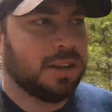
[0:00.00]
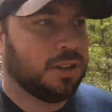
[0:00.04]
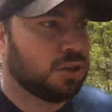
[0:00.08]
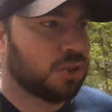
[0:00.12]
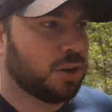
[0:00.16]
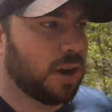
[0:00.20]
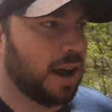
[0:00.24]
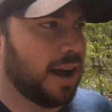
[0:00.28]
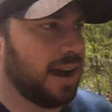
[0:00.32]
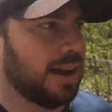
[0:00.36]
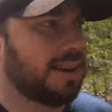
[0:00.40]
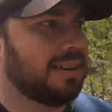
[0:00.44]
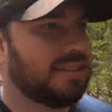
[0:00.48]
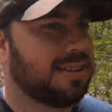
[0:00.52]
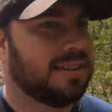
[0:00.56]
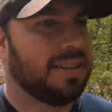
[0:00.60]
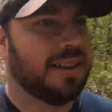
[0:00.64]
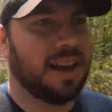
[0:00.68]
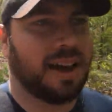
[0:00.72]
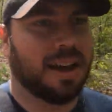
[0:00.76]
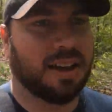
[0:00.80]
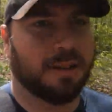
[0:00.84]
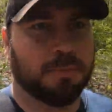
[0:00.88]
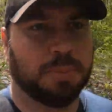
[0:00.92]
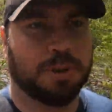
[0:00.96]
tracks,
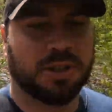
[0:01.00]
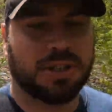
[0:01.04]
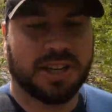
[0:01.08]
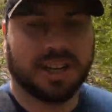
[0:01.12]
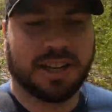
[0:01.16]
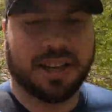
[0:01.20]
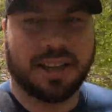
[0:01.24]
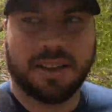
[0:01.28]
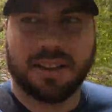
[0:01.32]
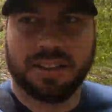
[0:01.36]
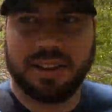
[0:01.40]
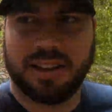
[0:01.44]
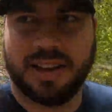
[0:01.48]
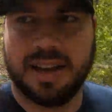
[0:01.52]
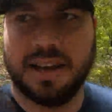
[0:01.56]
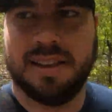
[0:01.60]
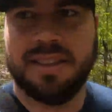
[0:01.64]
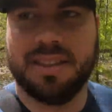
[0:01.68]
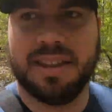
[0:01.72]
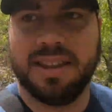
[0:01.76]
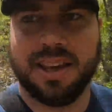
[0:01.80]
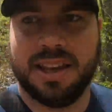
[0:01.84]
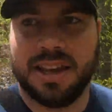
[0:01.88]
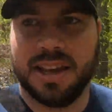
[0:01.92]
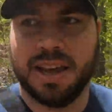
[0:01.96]
particularly
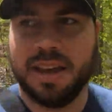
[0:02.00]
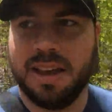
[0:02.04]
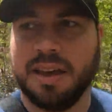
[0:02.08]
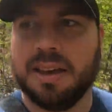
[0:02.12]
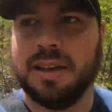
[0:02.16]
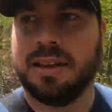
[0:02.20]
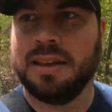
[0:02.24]
in the